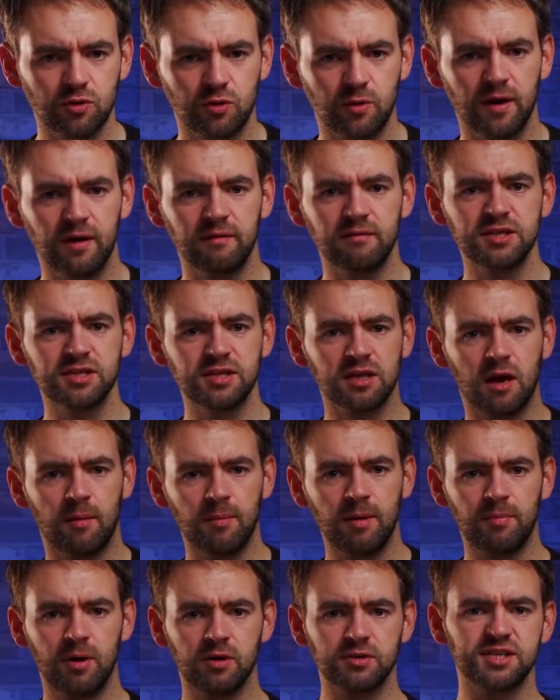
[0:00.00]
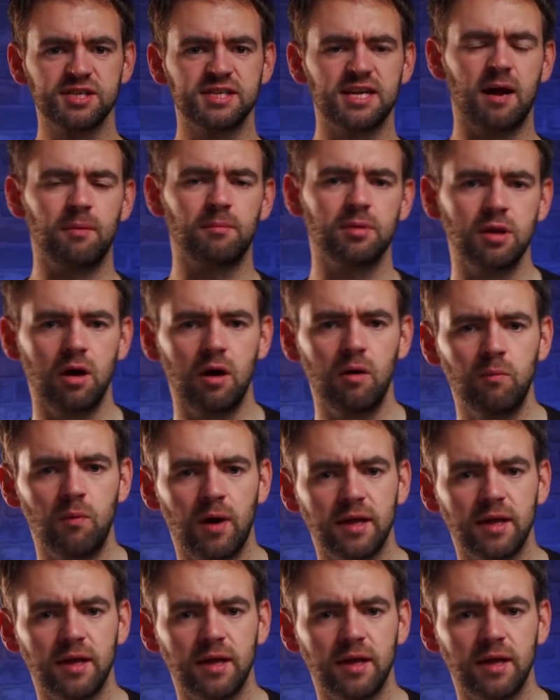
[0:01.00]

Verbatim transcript: or queries, the comment box is down below.